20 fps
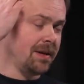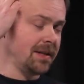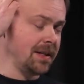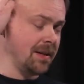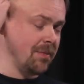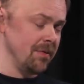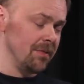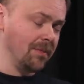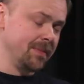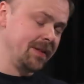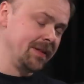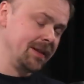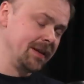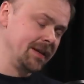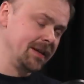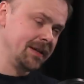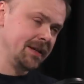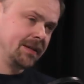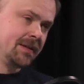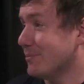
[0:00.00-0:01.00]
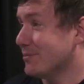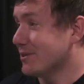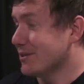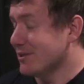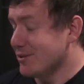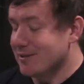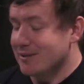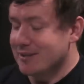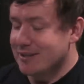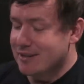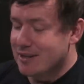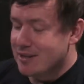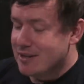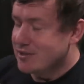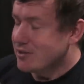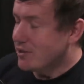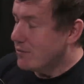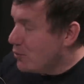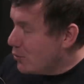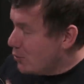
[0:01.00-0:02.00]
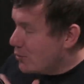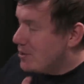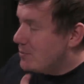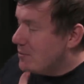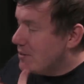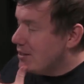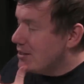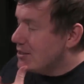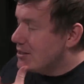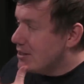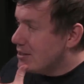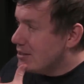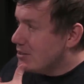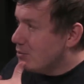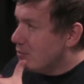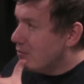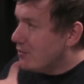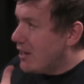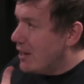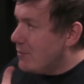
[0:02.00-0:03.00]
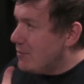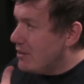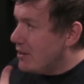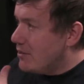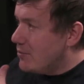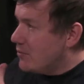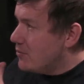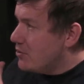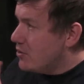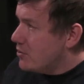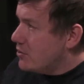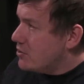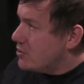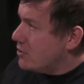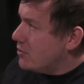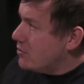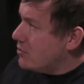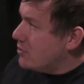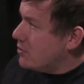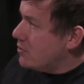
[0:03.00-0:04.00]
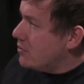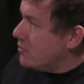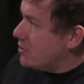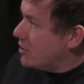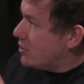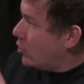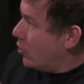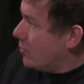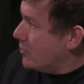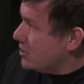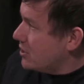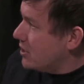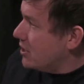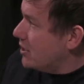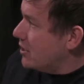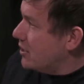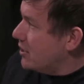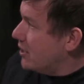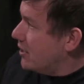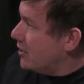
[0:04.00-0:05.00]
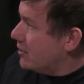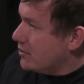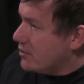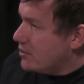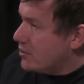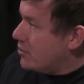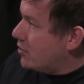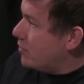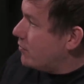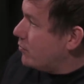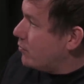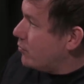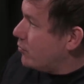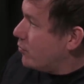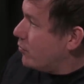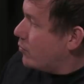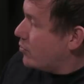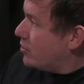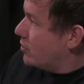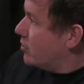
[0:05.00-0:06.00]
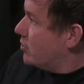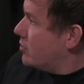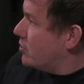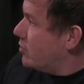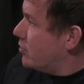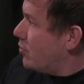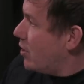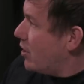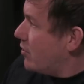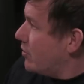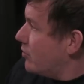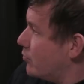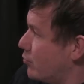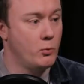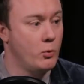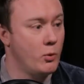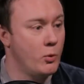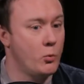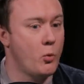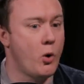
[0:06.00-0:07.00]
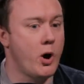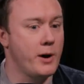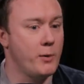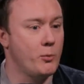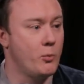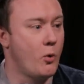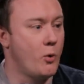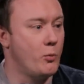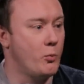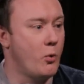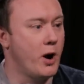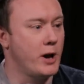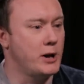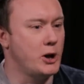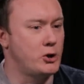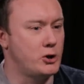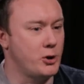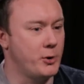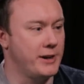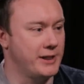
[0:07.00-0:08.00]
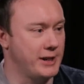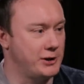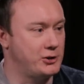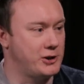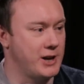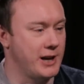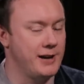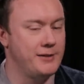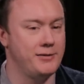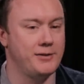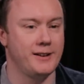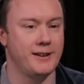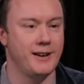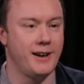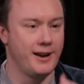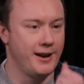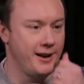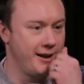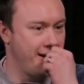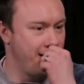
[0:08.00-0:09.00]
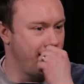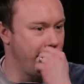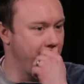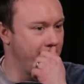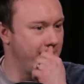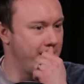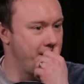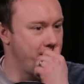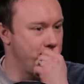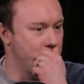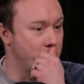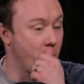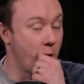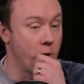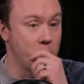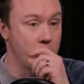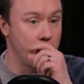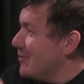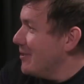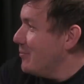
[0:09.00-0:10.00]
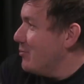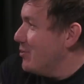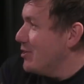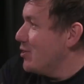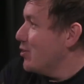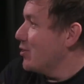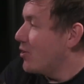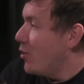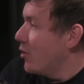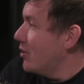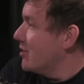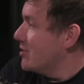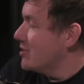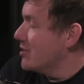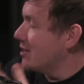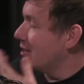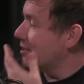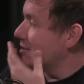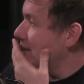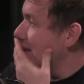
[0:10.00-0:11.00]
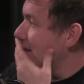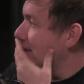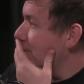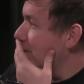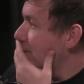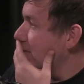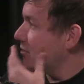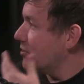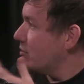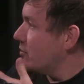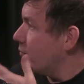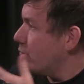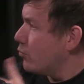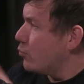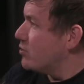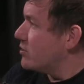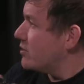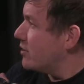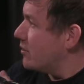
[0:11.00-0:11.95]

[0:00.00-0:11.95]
well. Some of them, aren't they? Yeah. yeah. absolutely. So have you always been into sort of gaming? Then you did comedy, and you know what, what did you what did you do why, at college? Why, why are you doing this, Steve? yeah. like, what did you do at college and things like that? Like, did you always?